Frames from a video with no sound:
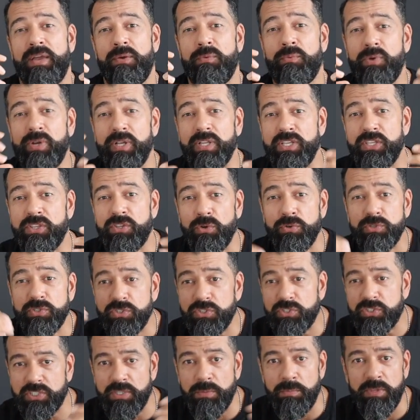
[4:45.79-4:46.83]
really, those
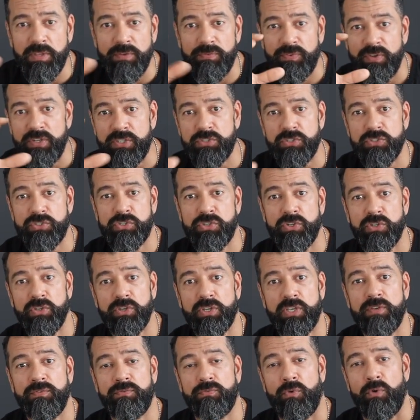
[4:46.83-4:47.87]
are some of the features you're
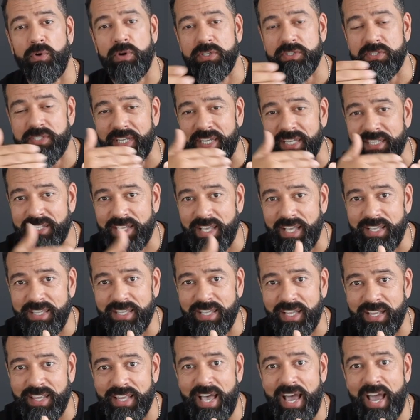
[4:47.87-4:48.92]
looking for, is the
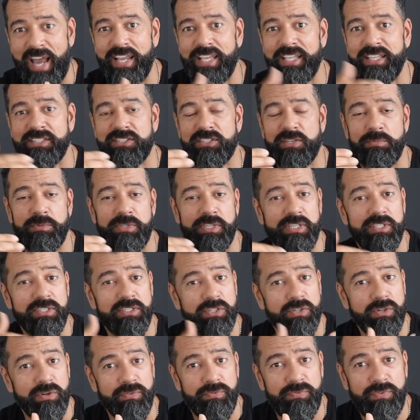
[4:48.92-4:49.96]
cladding and some of the
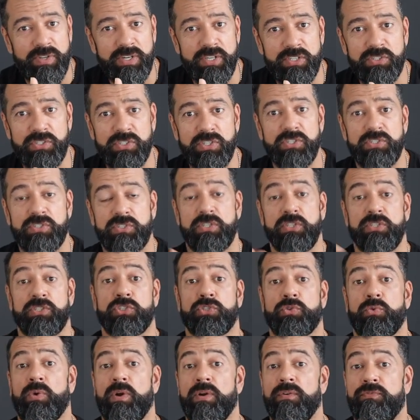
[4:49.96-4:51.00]
interior finishes, the
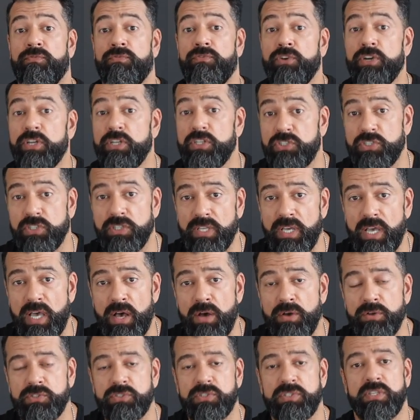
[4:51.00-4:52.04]
square footage of the
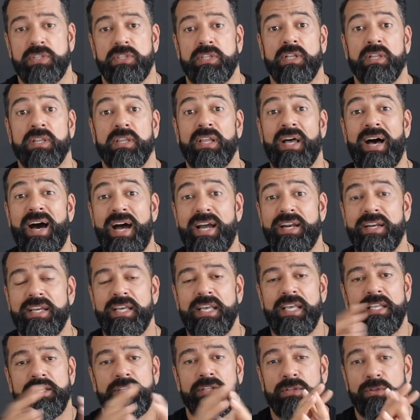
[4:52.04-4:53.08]
house, the lot,
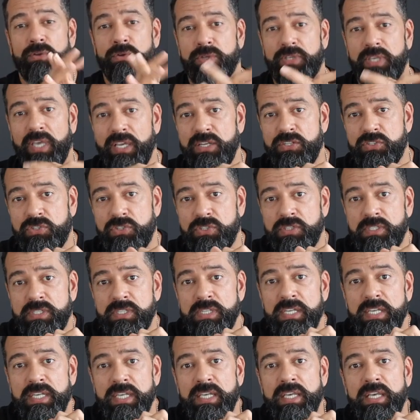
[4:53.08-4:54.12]
the location.